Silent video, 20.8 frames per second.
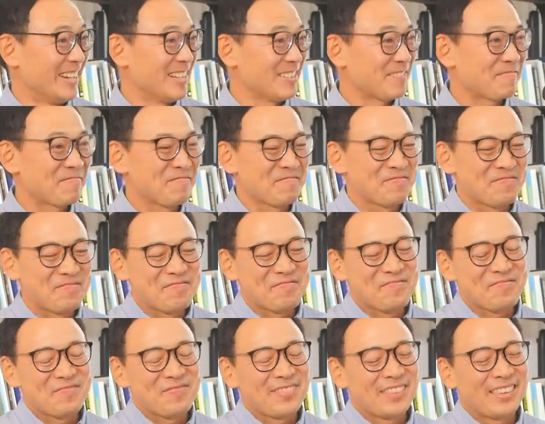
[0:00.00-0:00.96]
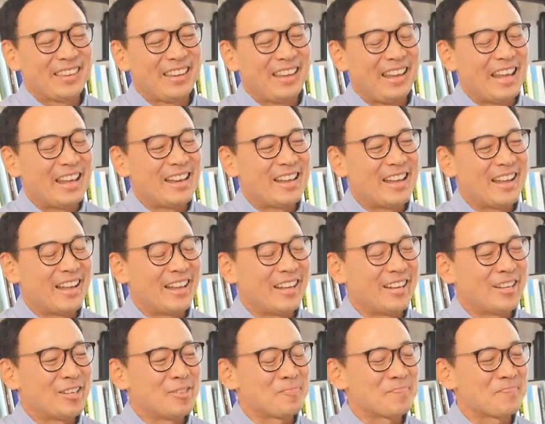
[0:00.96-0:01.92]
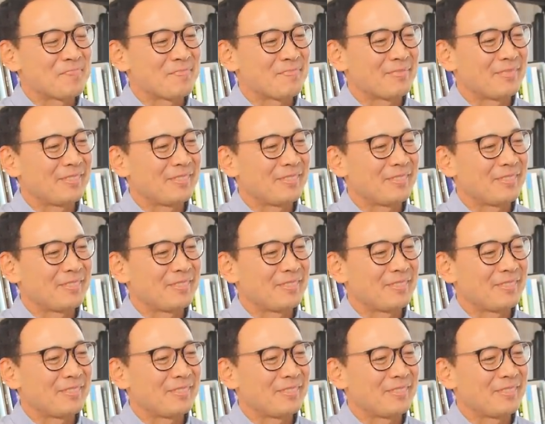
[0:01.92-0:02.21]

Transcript: Right. And then